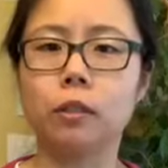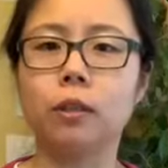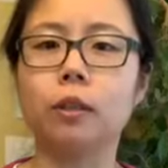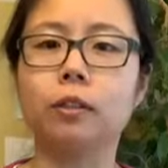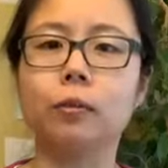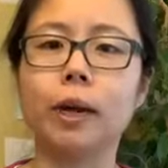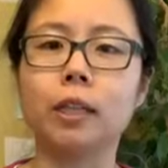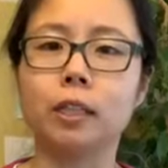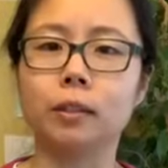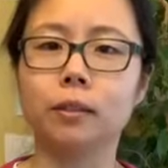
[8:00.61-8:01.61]
the
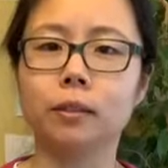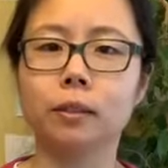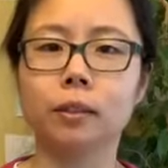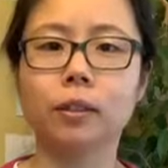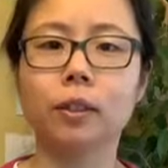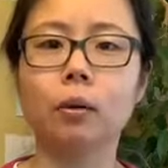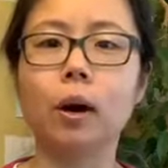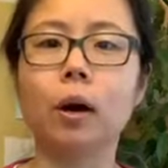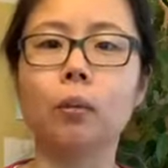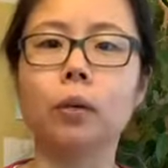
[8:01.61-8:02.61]
direction, go
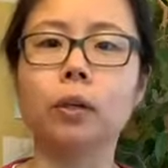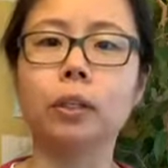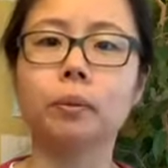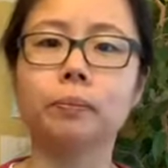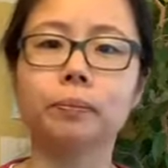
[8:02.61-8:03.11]
outward.